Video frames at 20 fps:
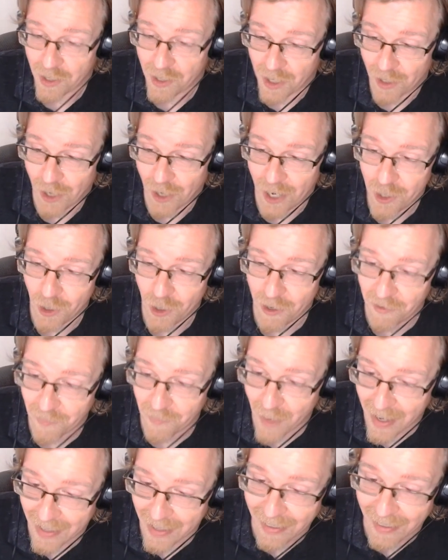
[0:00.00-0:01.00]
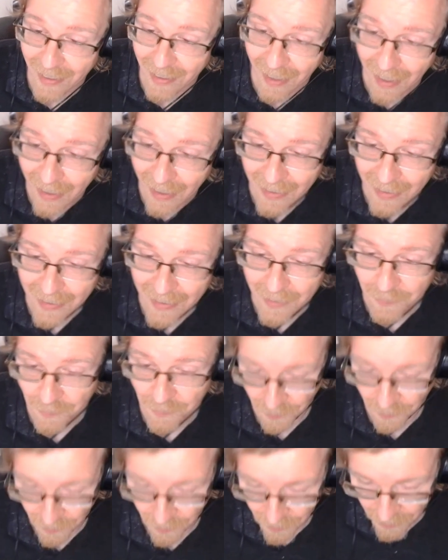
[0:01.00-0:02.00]
a suggestion of mine um,
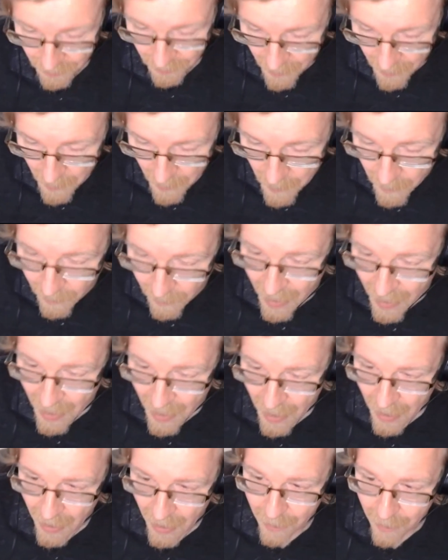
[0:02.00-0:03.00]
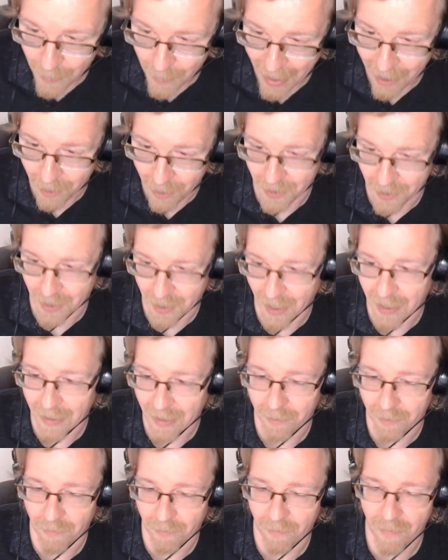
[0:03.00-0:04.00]
about
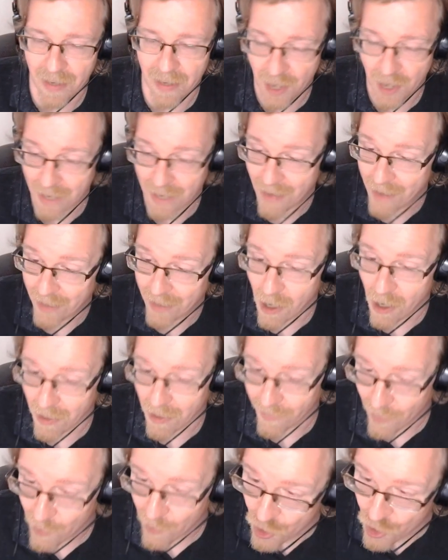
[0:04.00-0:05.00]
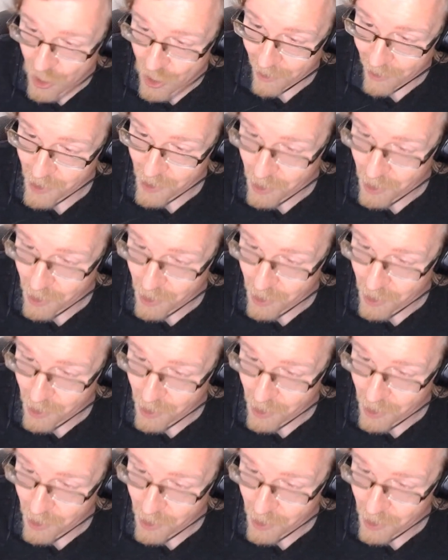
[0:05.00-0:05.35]
uh, instead of having all of those gel